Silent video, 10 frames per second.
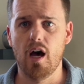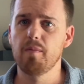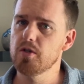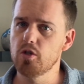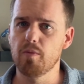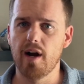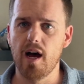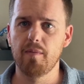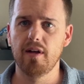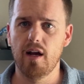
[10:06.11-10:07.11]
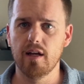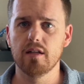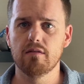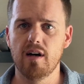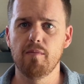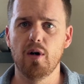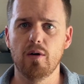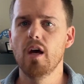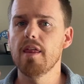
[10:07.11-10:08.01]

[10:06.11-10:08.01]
I'd be super happy heading into Lambeau.